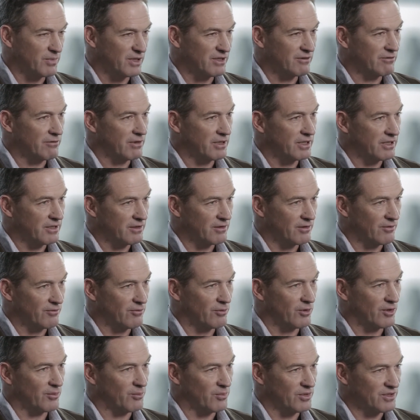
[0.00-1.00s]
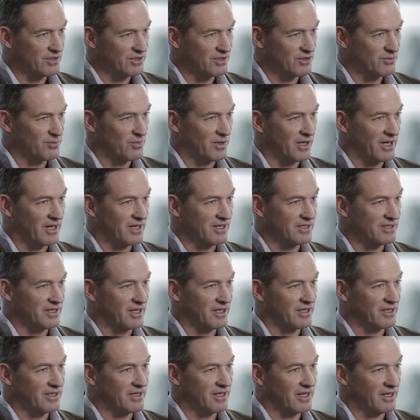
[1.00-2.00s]
but critical for a business plan is
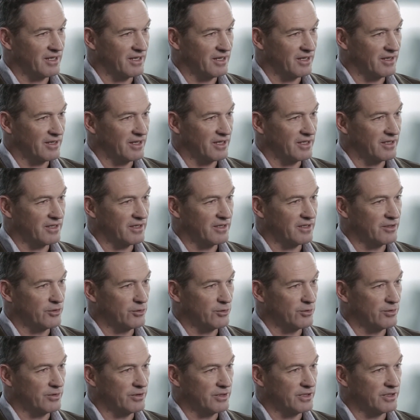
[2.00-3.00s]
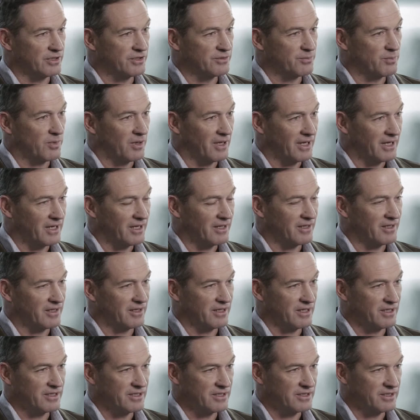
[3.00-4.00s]
that you display the
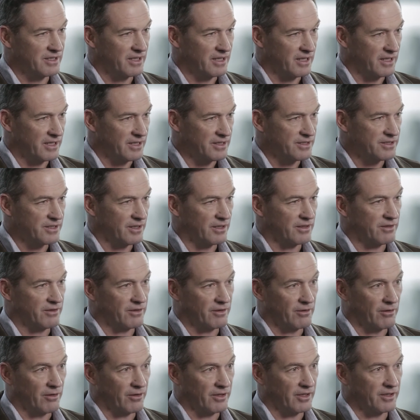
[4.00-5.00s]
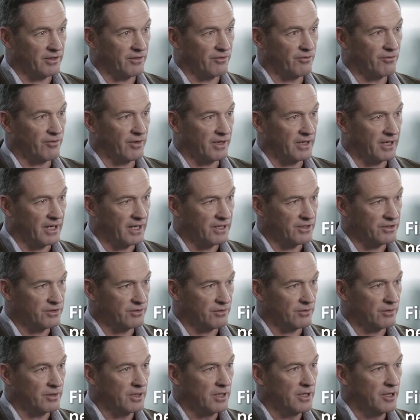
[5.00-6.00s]
necessary insight regarding the
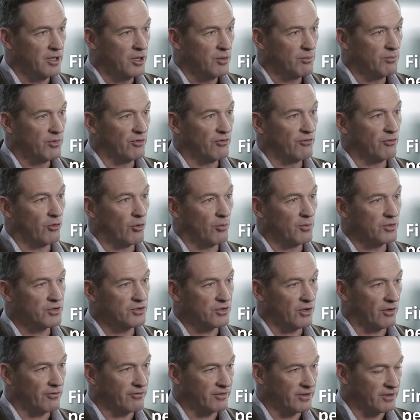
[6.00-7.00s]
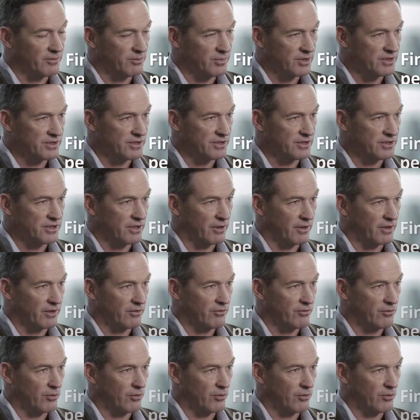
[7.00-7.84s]
financial performance of that business going